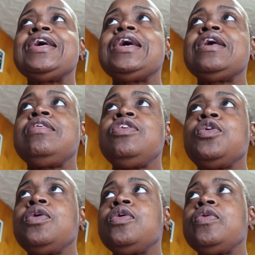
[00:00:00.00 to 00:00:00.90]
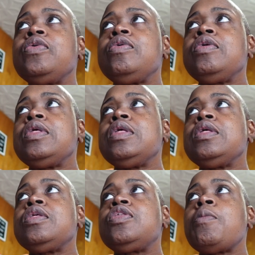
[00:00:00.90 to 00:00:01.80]
Because, you know,
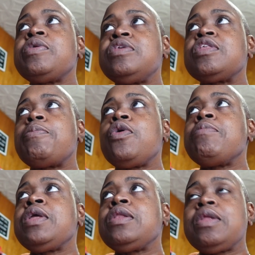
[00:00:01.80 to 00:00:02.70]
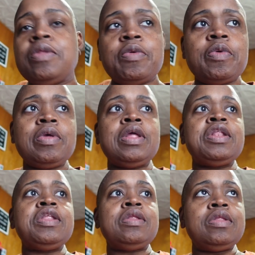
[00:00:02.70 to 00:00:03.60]
so much disappointment
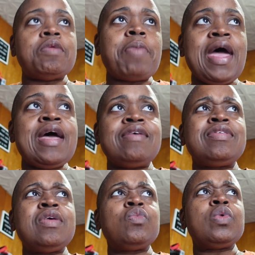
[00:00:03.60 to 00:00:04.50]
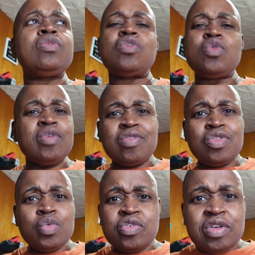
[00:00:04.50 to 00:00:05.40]
in the past. And so you just
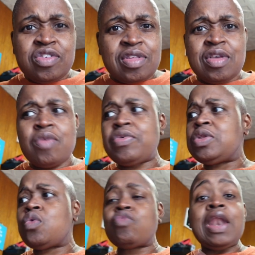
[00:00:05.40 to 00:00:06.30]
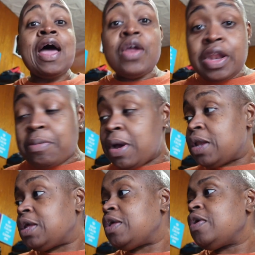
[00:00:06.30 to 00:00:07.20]
do shit yourself and don't rely on
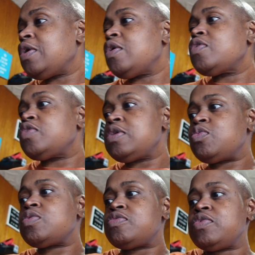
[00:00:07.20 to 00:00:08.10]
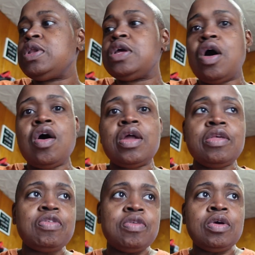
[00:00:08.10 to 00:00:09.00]
anybody. So this was really hard,
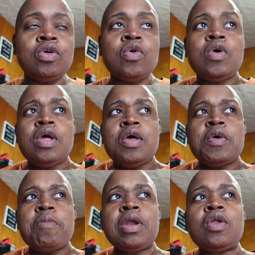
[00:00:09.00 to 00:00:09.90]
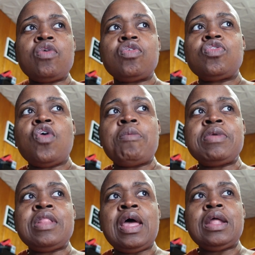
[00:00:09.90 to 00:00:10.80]
it's, you know. But it also taught
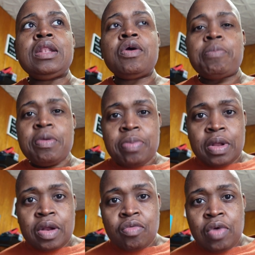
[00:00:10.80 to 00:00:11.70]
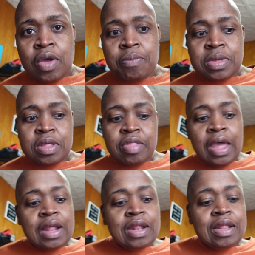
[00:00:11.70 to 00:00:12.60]
me that there are people that are around me
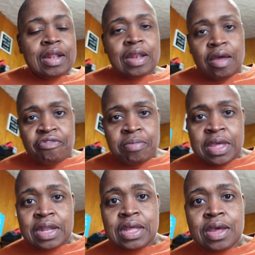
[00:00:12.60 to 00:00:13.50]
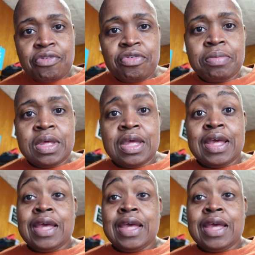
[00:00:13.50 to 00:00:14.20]
that love me and care for me.